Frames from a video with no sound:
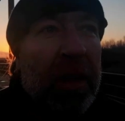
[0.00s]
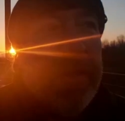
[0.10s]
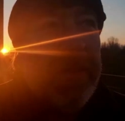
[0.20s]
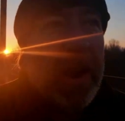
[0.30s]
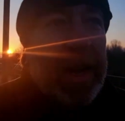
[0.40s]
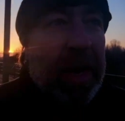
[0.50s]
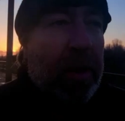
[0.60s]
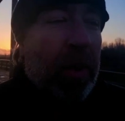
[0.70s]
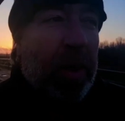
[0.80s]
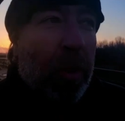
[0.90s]

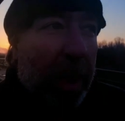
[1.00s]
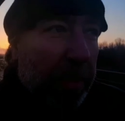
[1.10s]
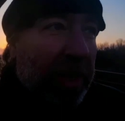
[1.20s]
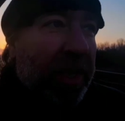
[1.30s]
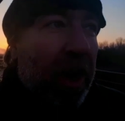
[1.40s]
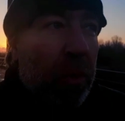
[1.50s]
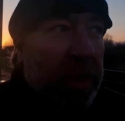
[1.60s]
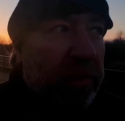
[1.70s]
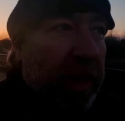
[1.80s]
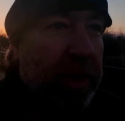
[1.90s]
Finally, when the weapon's out,
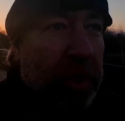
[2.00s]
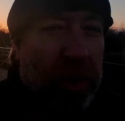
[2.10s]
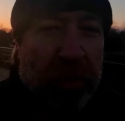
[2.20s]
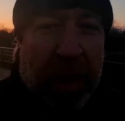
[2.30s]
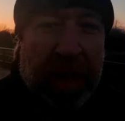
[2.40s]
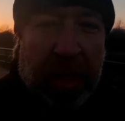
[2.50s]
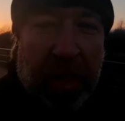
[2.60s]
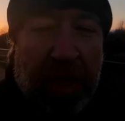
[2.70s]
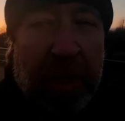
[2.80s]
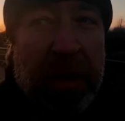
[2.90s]
when you're ready to strike,
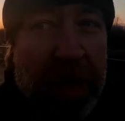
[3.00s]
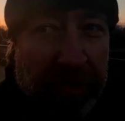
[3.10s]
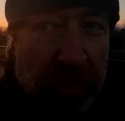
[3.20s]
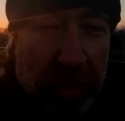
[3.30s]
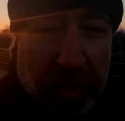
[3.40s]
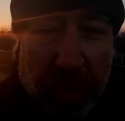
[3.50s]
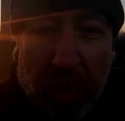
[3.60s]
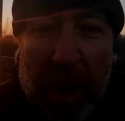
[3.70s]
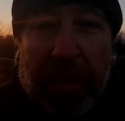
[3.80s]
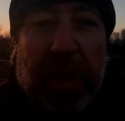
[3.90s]
if you're using a
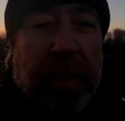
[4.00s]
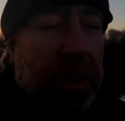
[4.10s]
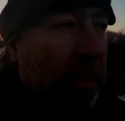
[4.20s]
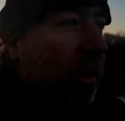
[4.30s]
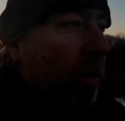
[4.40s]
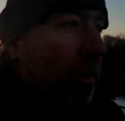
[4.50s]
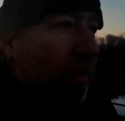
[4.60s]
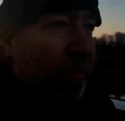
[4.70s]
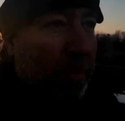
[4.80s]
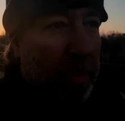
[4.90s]
weapon,
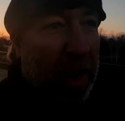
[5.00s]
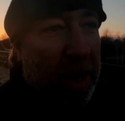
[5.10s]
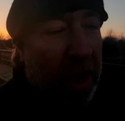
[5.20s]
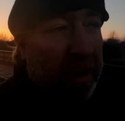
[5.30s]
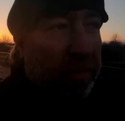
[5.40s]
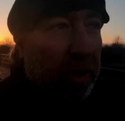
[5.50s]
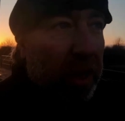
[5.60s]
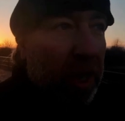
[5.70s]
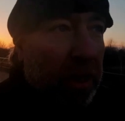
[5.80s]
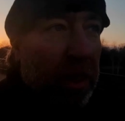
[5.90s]
be it a knife or a
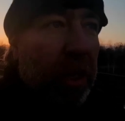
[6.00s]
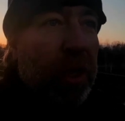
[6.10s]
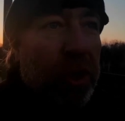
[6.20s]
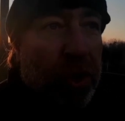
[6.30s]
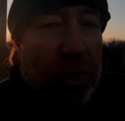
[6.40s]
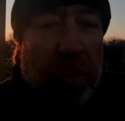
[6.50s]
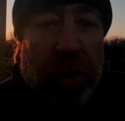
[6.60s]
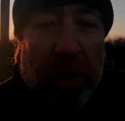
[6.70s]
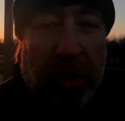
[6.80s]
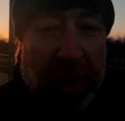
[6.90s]
gun,
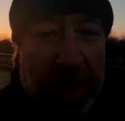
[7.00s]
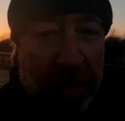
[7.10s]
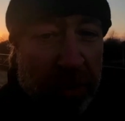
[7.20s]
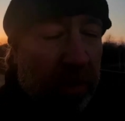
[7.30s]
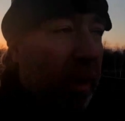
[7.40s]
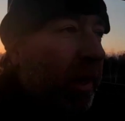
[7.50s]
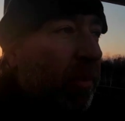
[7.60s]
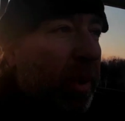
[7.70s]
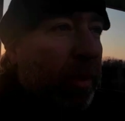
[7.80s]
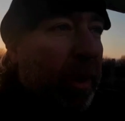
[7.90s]
shoot, shoot to kill. I
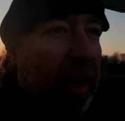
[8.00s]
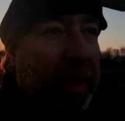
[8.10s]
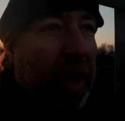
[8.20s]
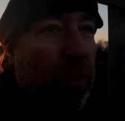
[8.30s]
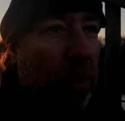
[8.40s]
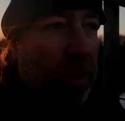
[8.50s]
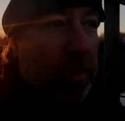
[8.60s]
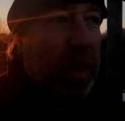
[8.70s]
know people don't like that word,